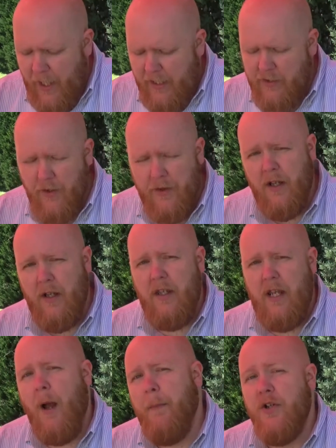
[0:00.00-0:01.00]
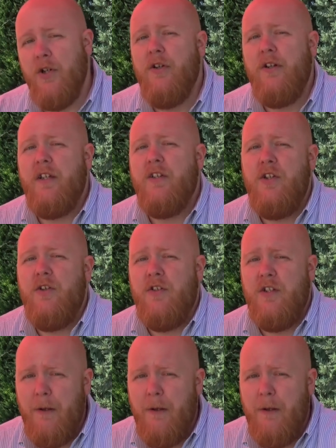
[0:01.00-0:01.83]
And so the opportunities to use